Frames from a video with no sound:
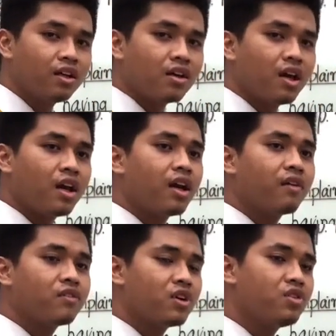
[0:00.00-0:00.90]
And
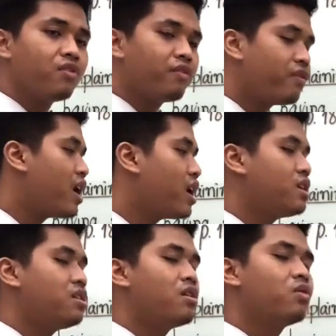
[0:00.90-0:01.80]
after you
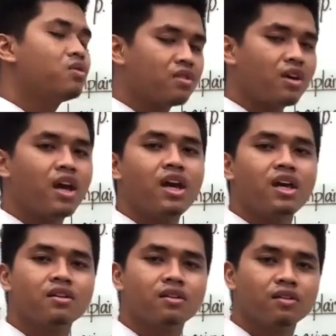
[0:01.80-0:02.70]
find those
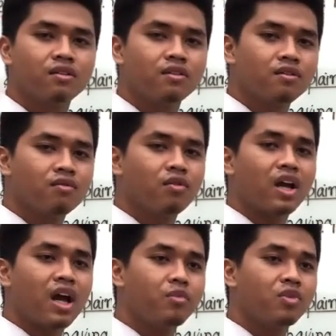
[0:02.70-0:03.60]
8
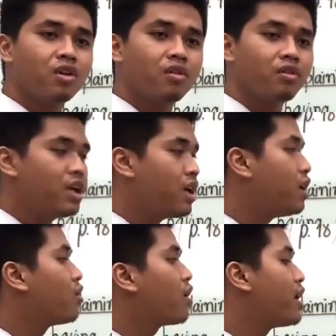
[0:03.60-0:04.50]
vocabulary
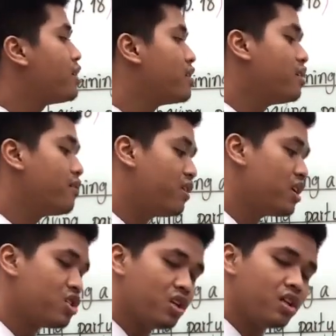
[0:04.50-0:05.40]
and look at the
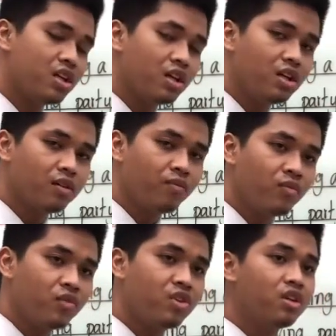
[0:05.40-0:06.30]
definition here,
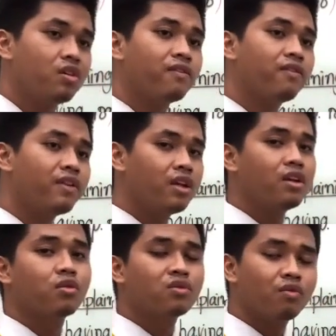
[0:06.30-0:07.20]
you need to fit
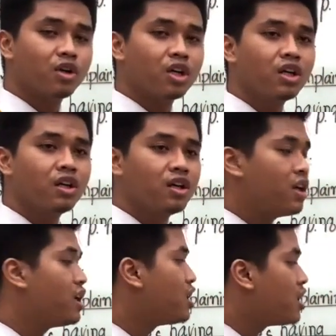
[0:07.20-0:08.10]
those words
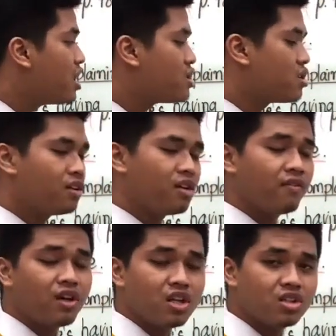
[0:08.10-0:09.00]
in each
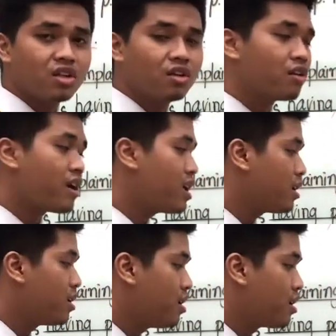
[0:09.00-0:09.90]
definition
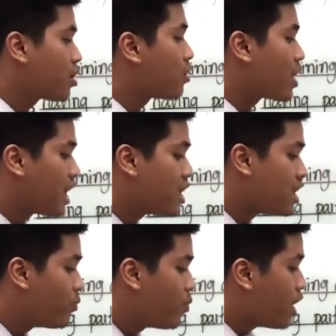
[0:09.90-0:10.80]
correctly.